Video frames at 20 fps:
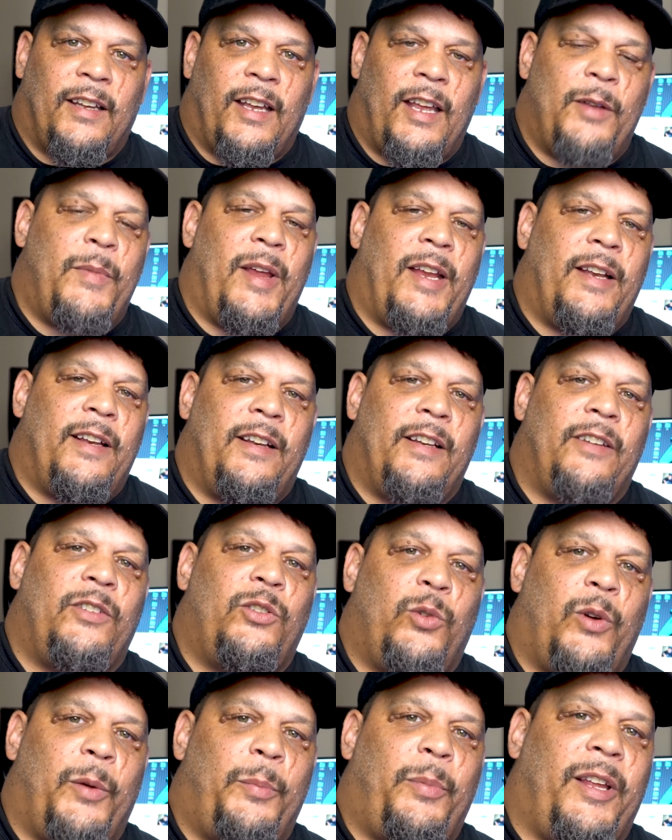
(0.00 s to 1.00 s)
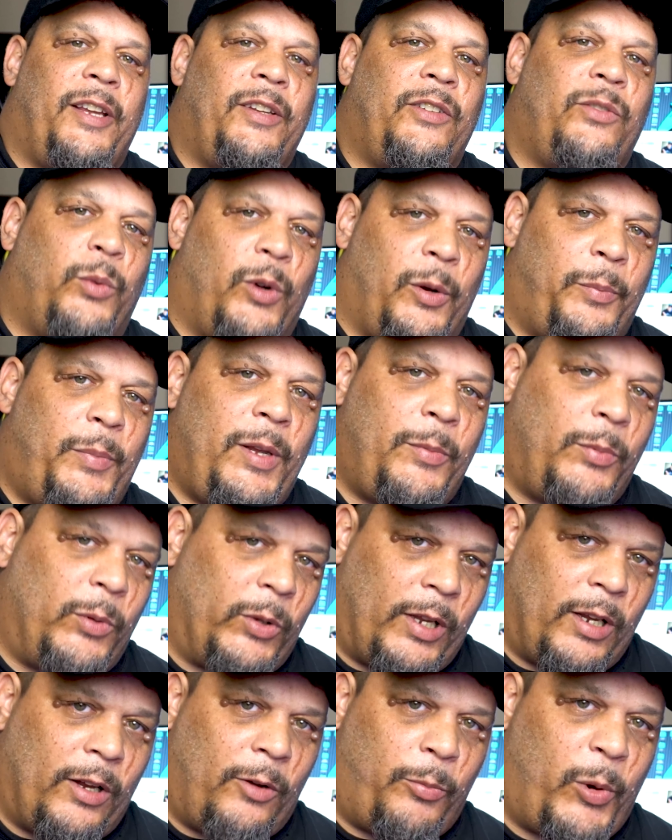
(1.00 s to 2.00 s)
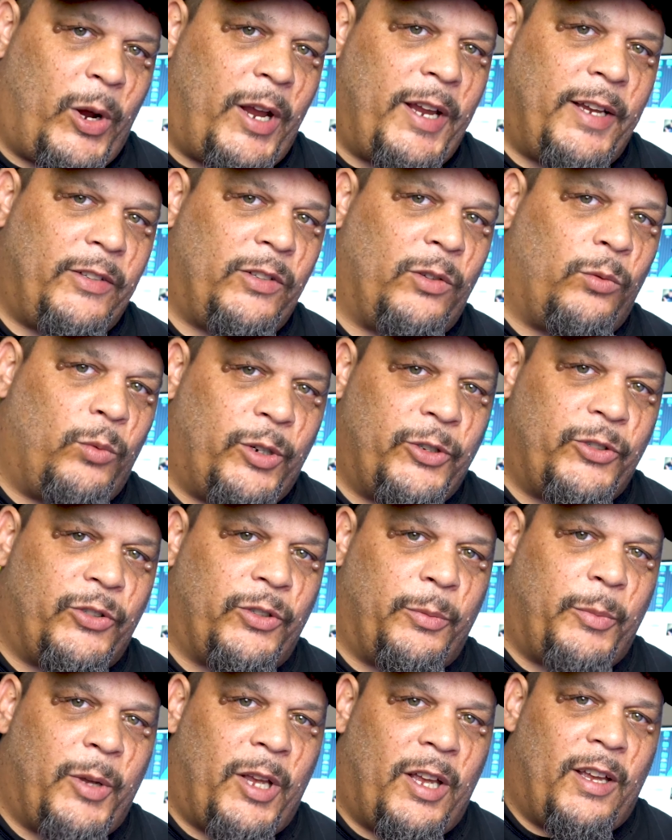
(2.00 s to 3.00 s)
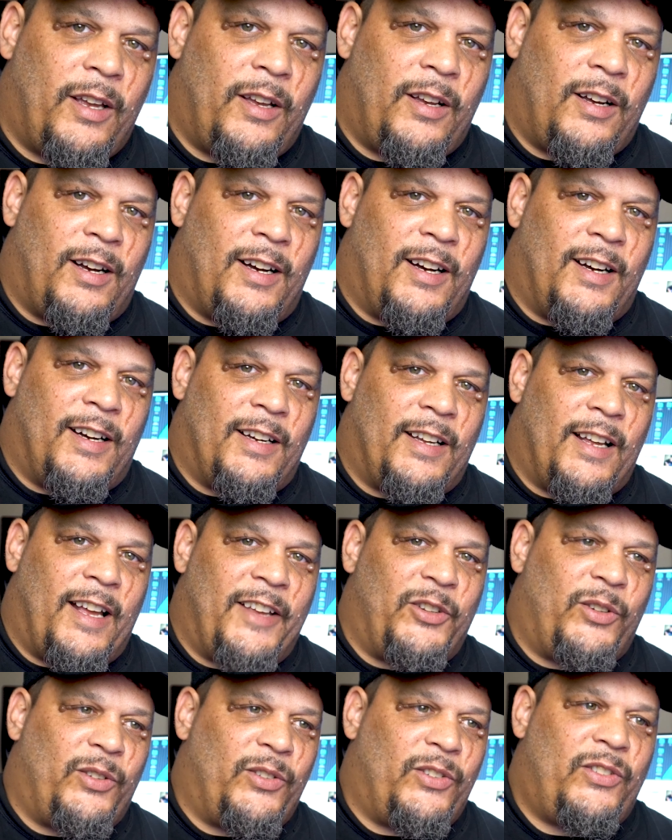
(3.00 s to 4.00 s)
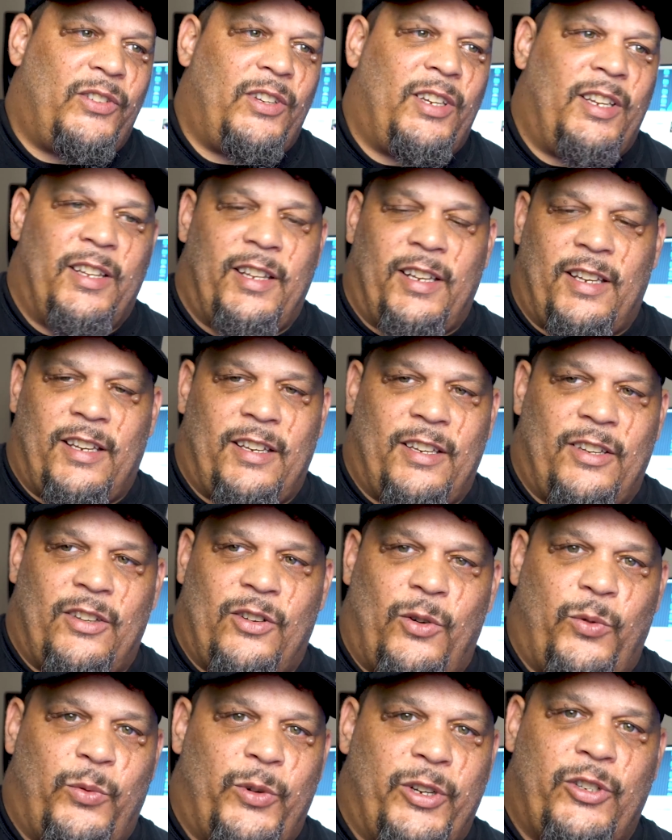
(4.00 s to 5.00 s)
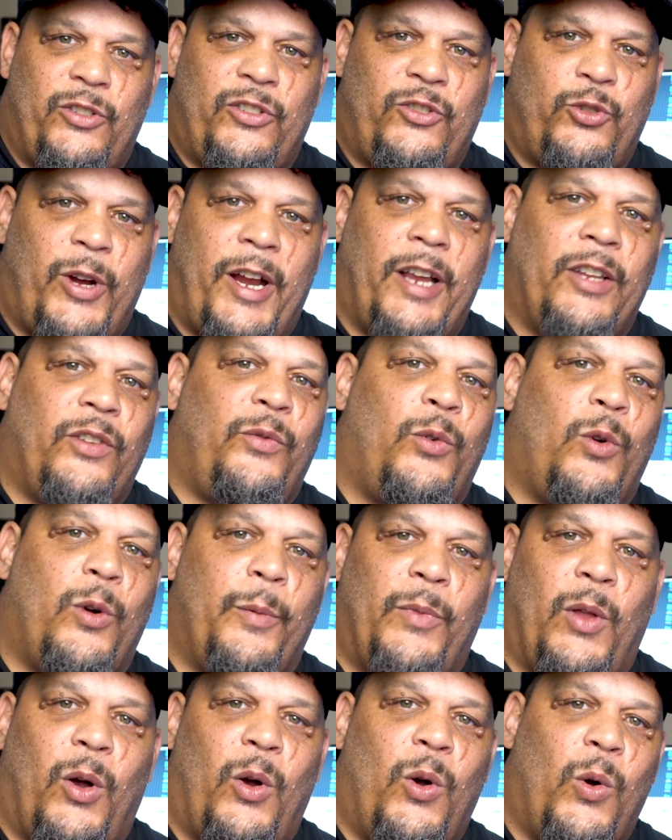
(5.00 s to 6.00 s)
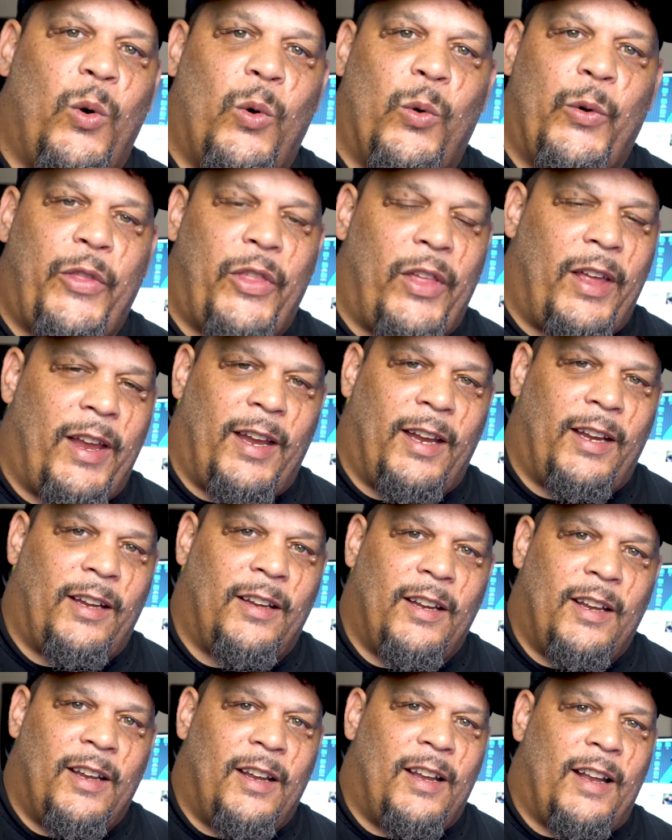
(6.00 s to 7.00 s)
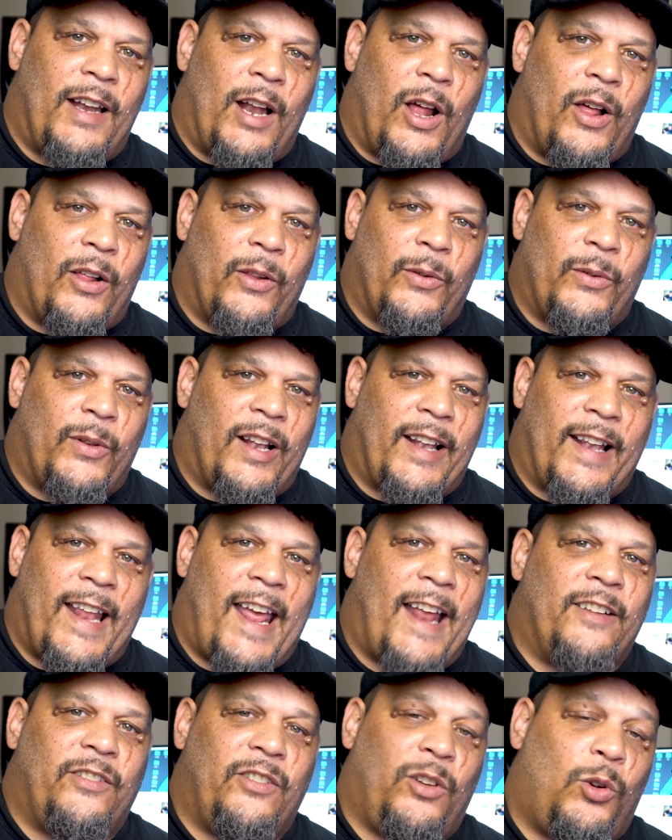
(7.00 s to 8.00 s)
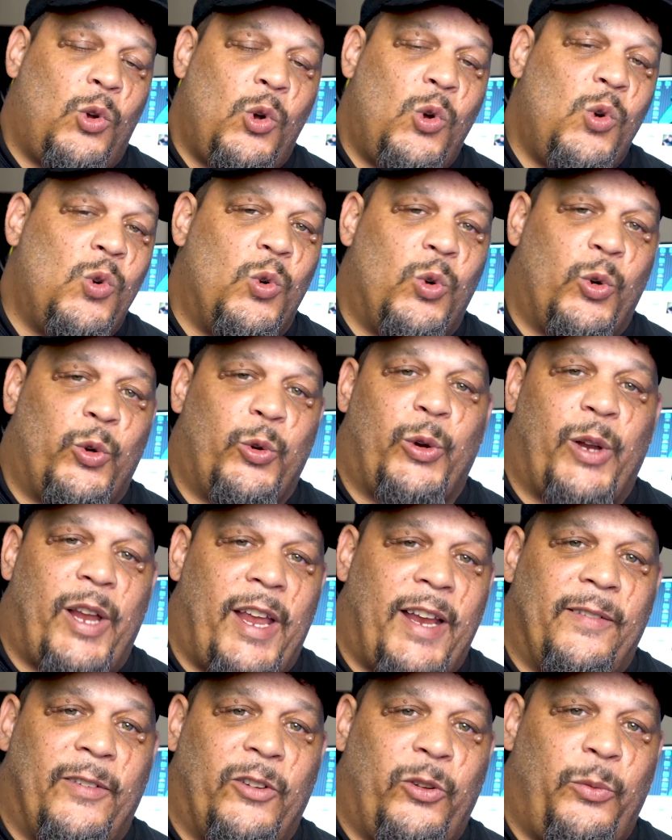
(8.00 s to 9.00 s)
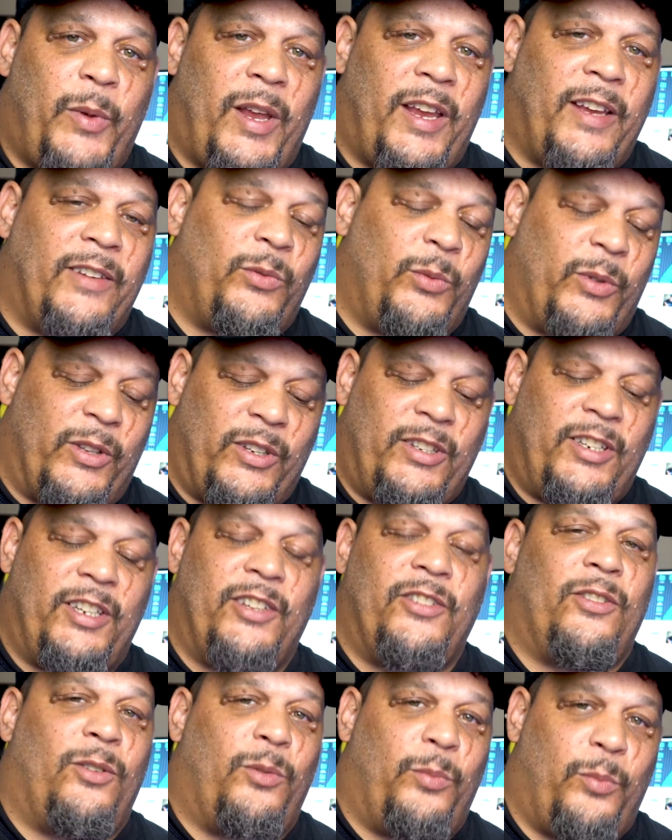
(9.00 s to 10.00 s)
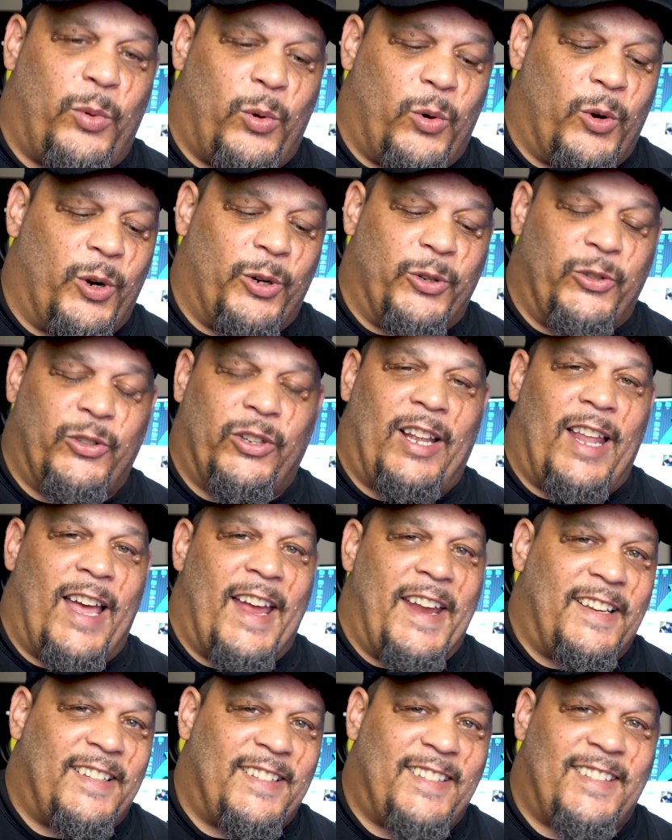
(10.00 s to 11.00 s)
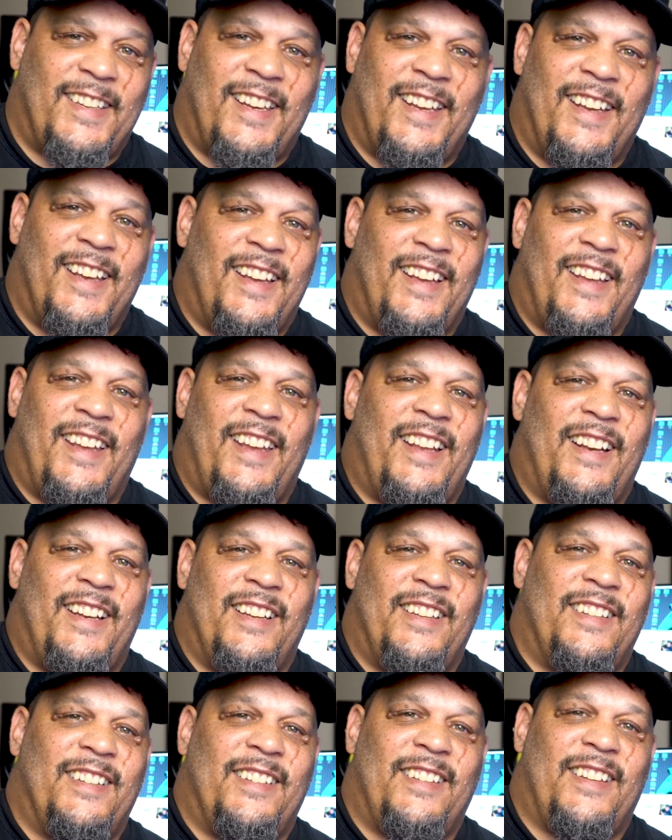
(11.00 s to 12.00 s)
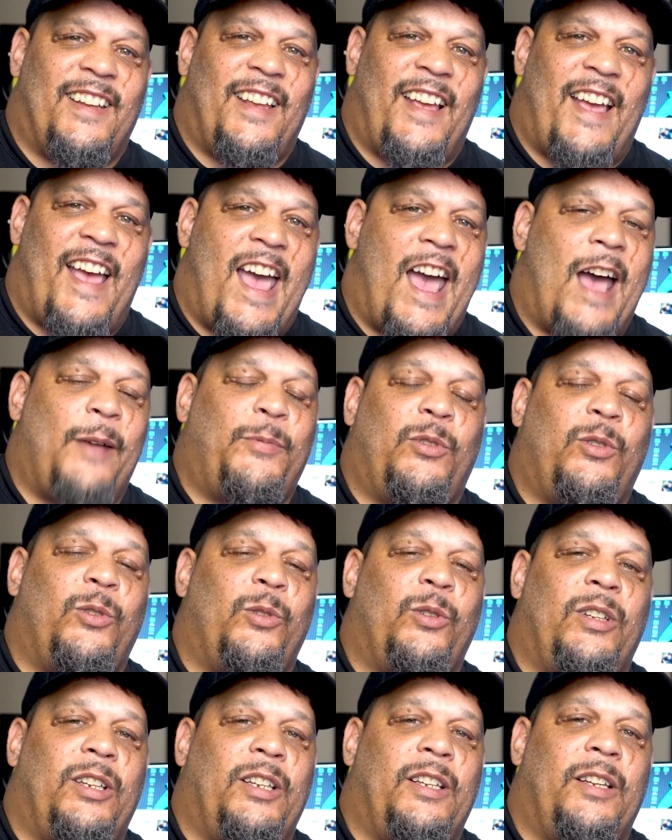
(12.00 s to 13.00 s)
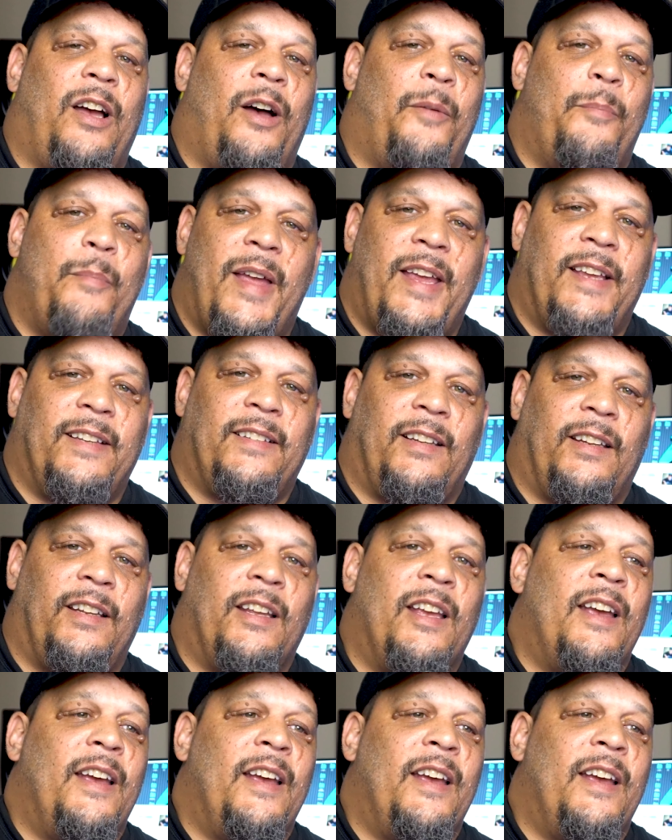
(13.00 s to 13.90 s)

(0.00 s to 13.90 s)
and made it into a place where people can praise and worship. As you can see, we transformed the whole thing. Now that is a cool creative space with digital boards, lights. It is absolutely amazing.